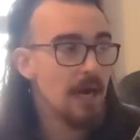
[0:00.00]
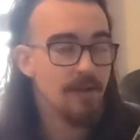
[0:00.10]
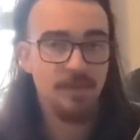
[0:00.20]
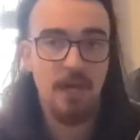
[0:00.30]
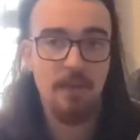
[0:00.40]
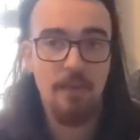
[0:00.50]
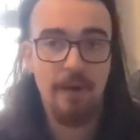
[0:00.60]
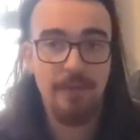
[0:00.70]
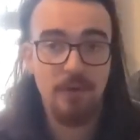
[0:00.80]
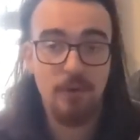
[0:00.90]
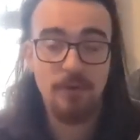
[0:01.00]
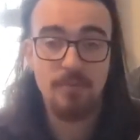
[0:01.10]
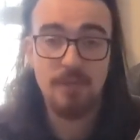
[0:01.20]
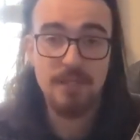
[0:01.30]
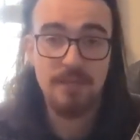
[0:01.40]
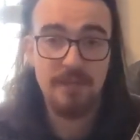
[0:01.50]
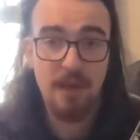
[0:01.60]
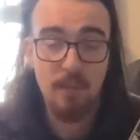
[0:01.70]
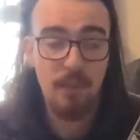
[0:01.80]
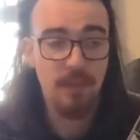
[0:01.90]
This time around the chorus plays for
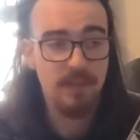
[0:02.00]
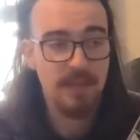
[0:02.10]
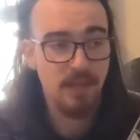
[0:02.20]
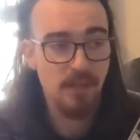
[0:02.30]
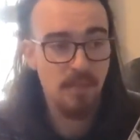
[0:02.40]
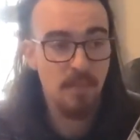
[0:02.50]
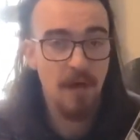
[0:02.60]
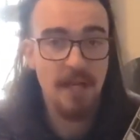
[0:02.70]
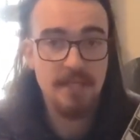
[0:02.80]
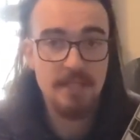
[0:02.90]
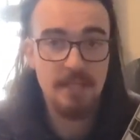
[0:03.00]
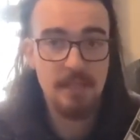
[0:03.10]
double length, but